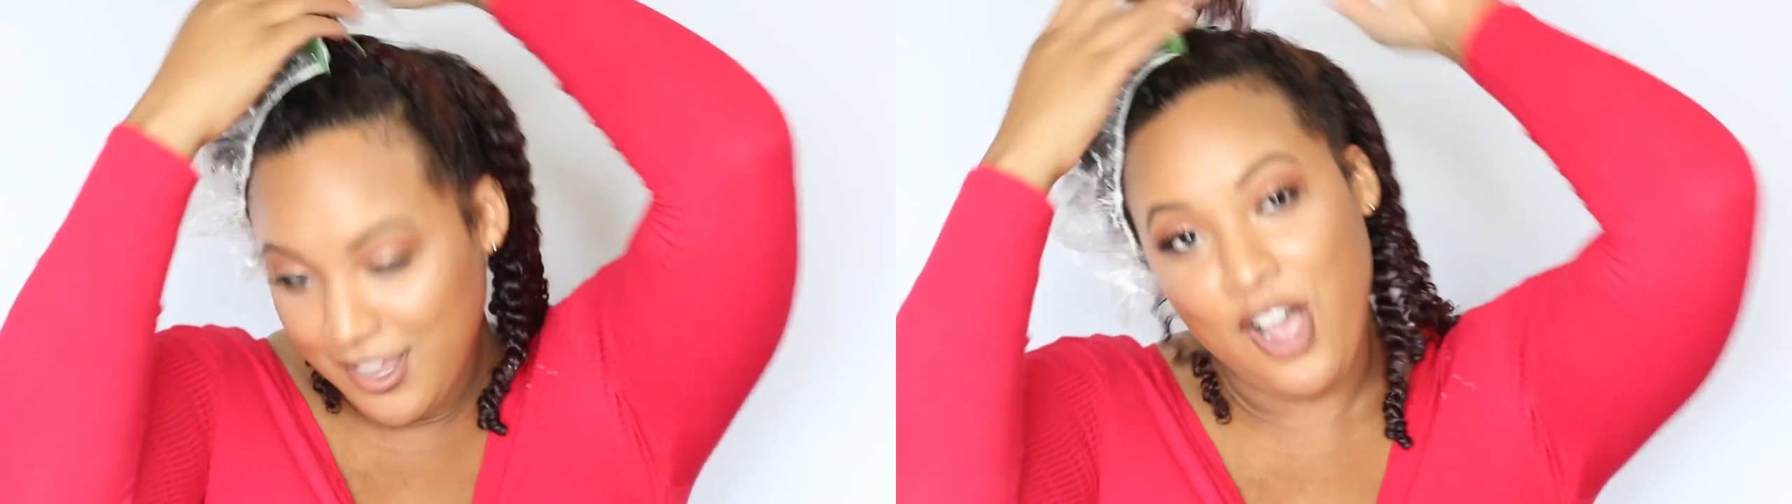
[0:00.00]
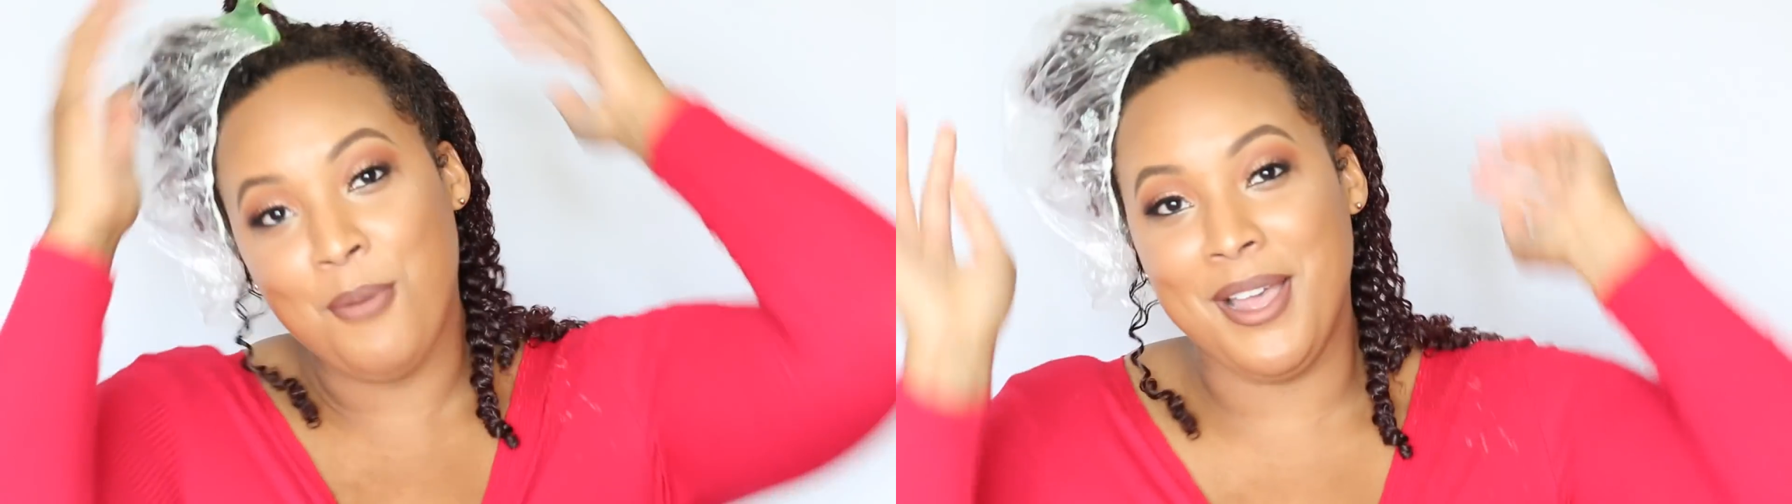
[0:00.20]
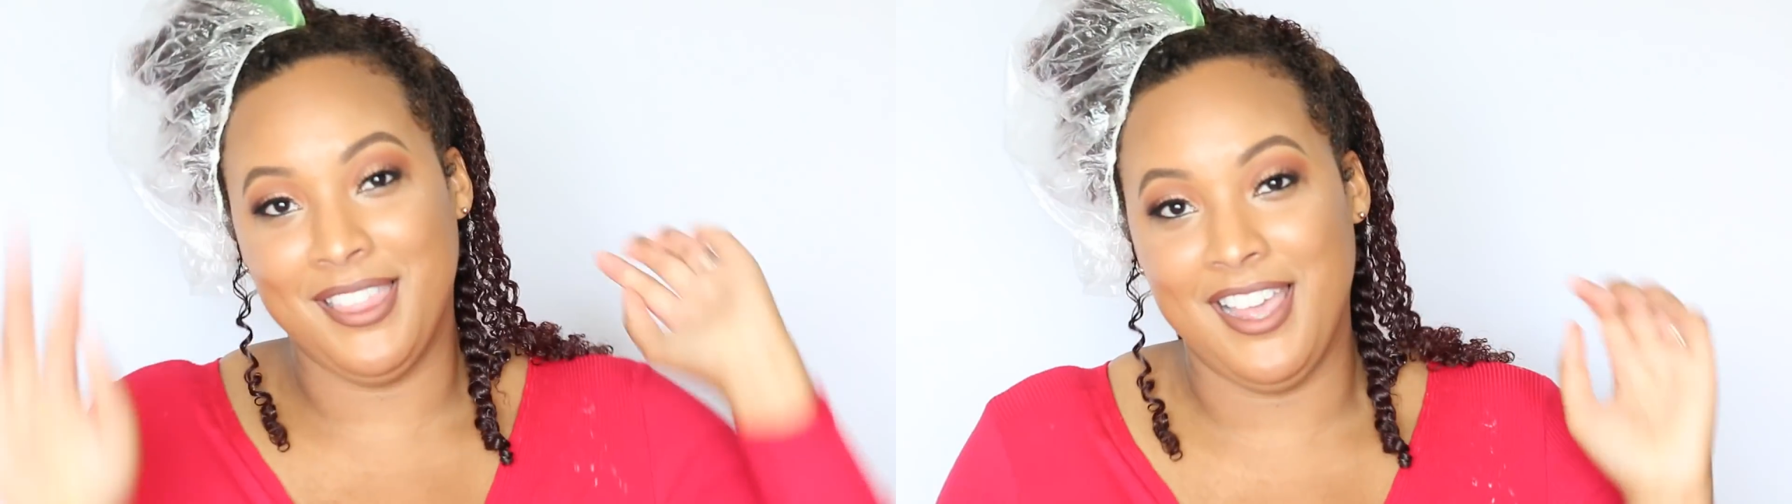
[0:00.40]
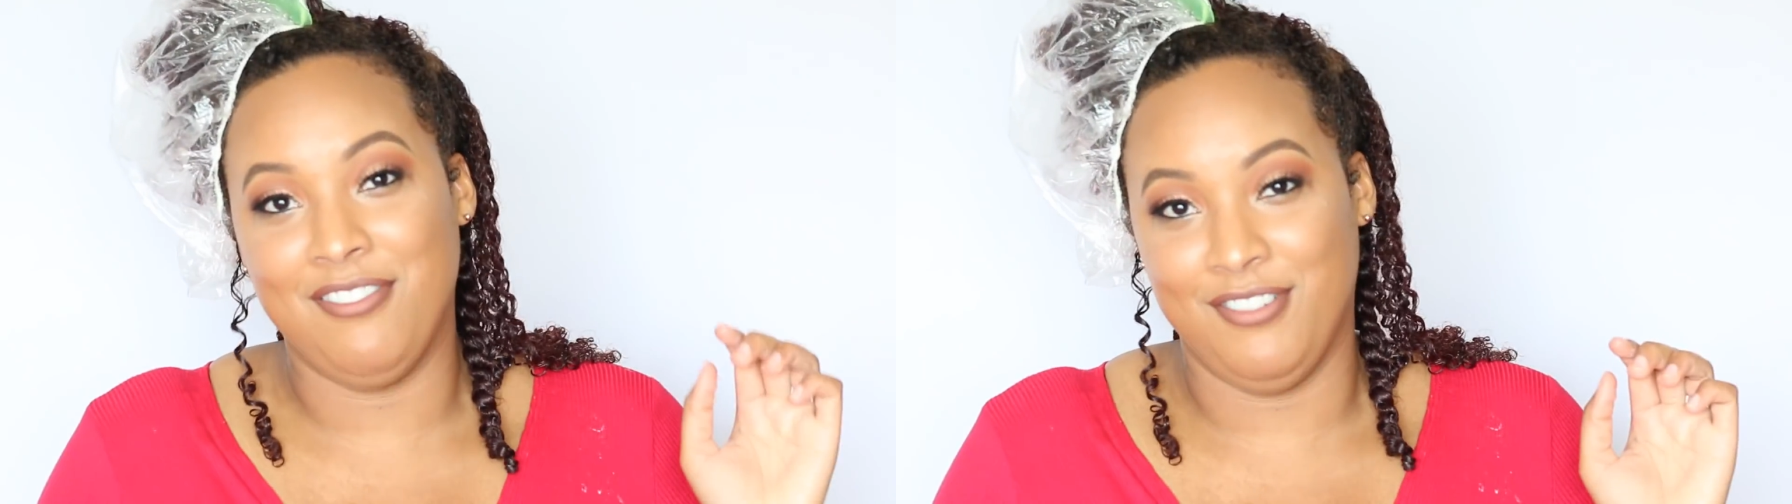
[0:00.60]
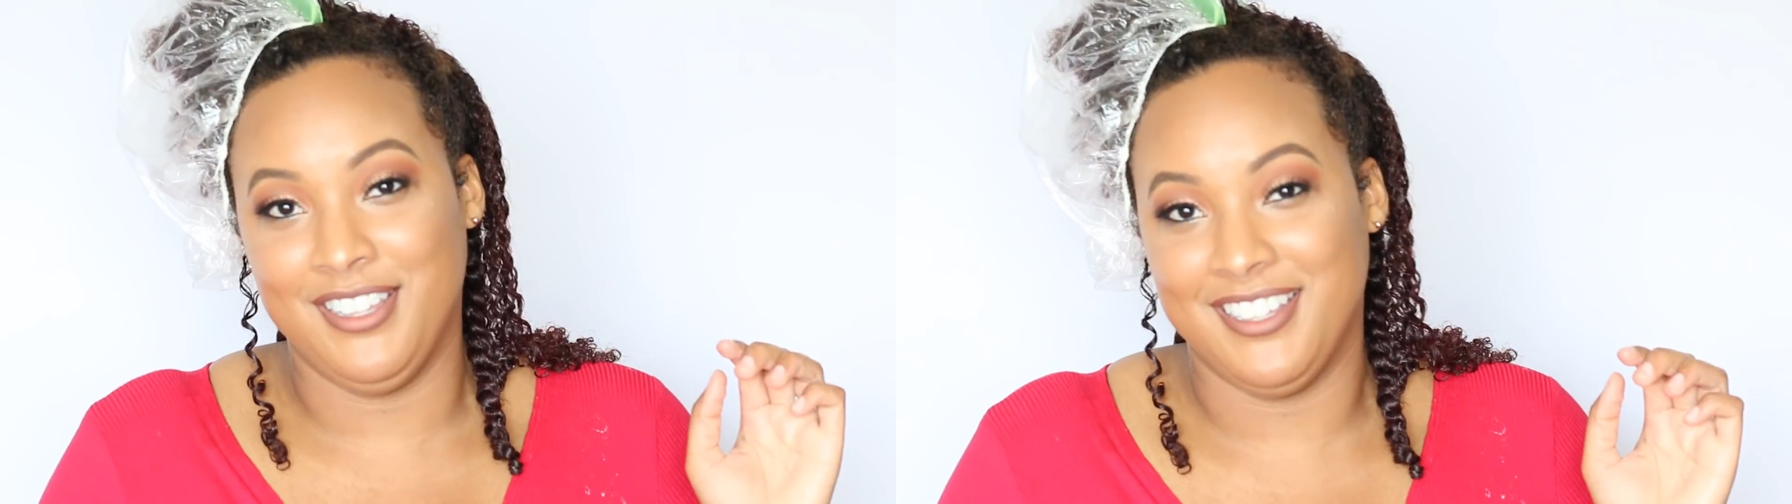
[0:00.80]
all my
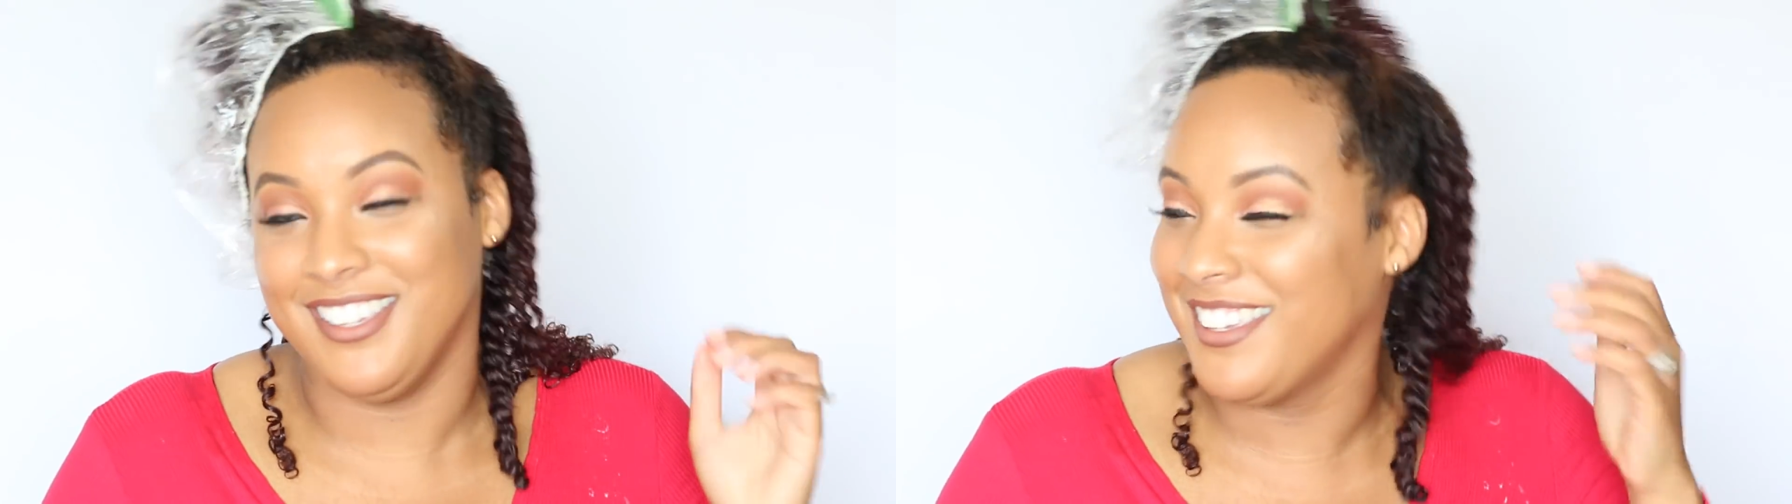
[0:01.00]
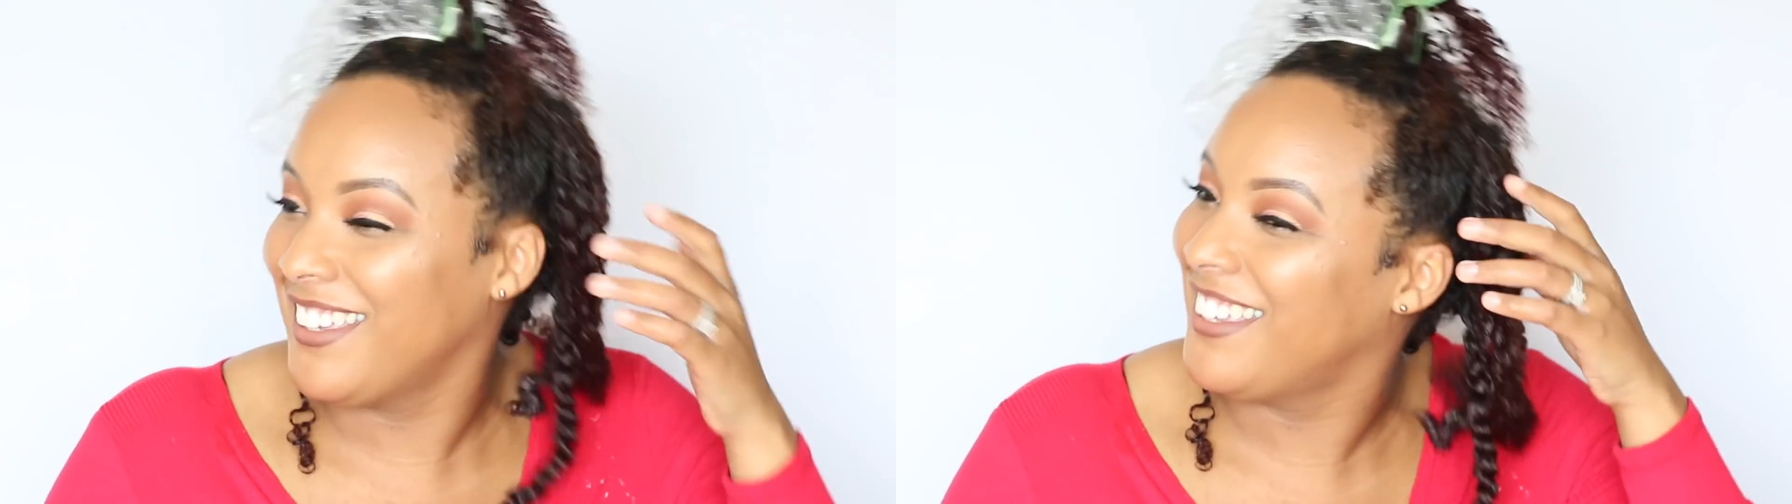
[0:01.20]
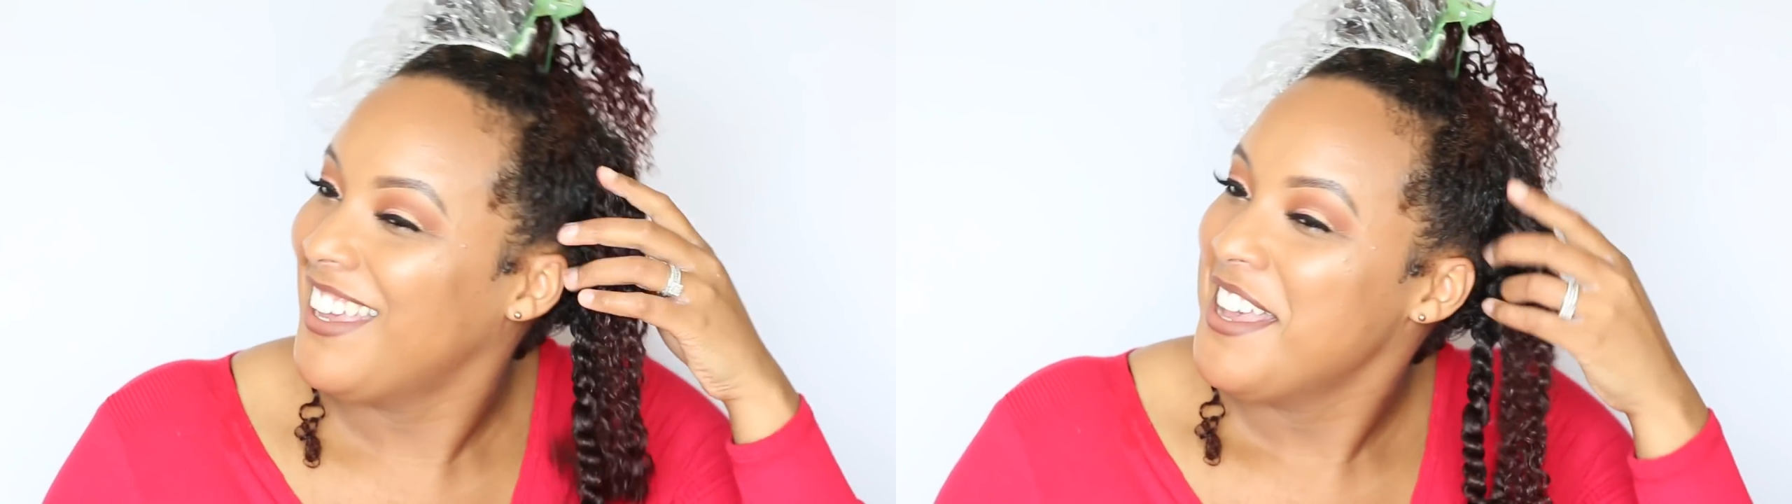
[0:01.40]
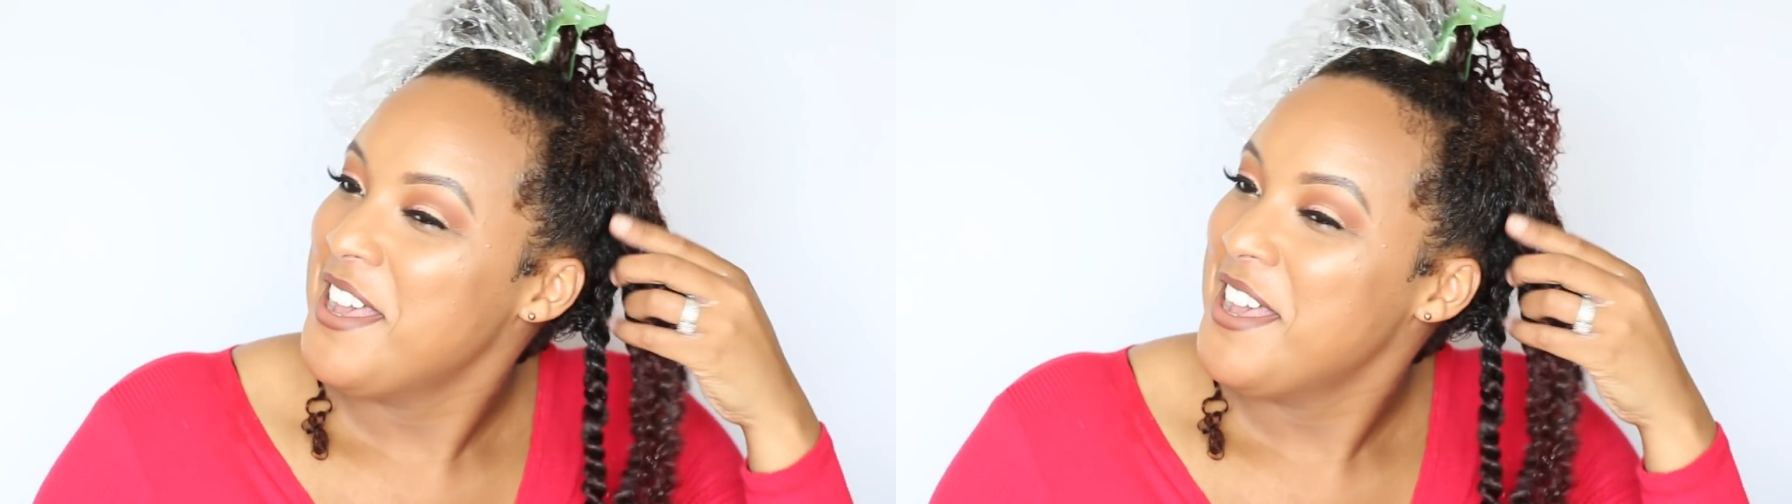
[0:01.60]
life really.